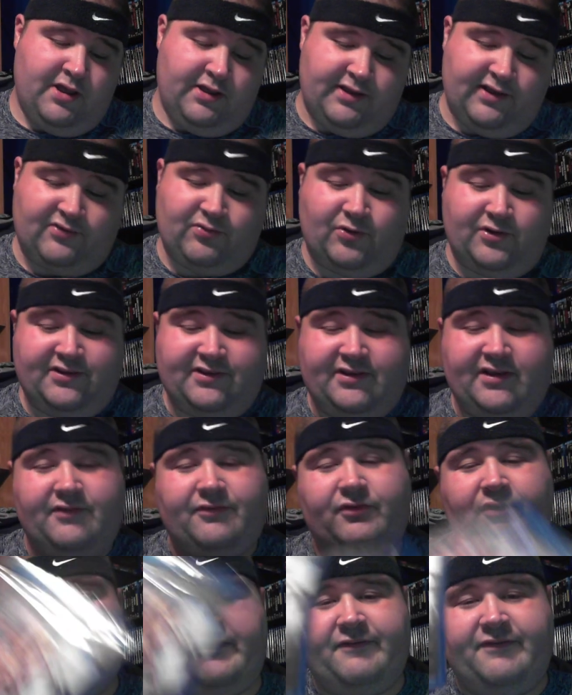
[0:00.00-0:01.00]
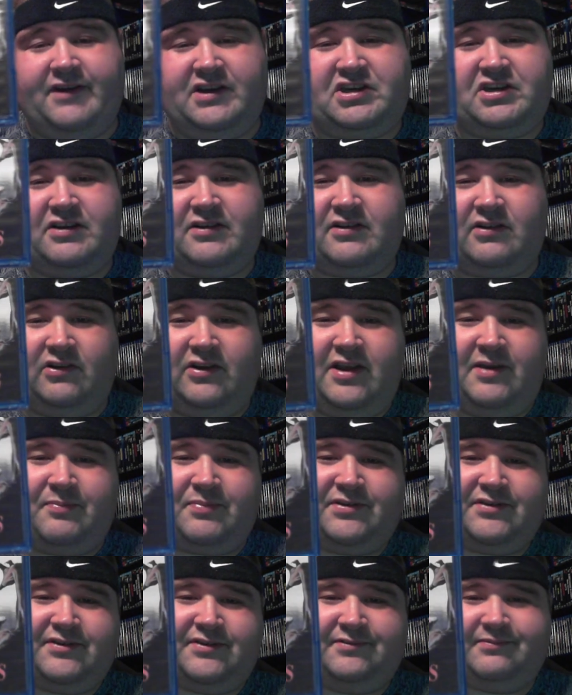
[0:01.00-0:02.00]
This one's different. Vicious
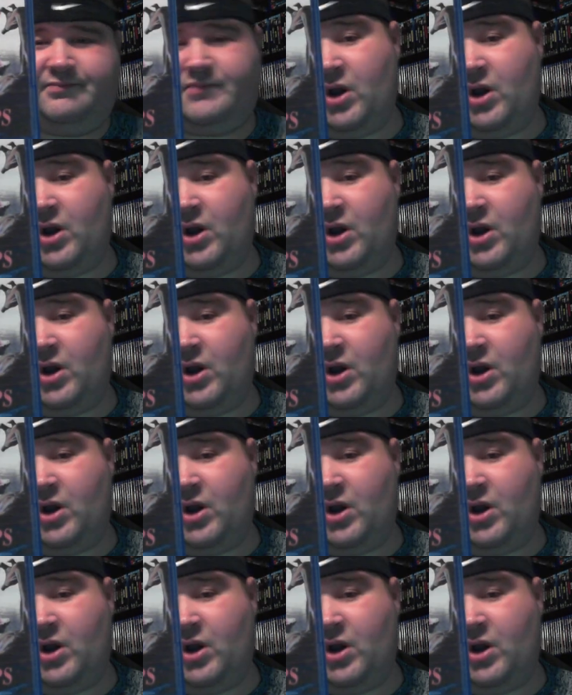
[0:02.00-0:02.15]
Lips.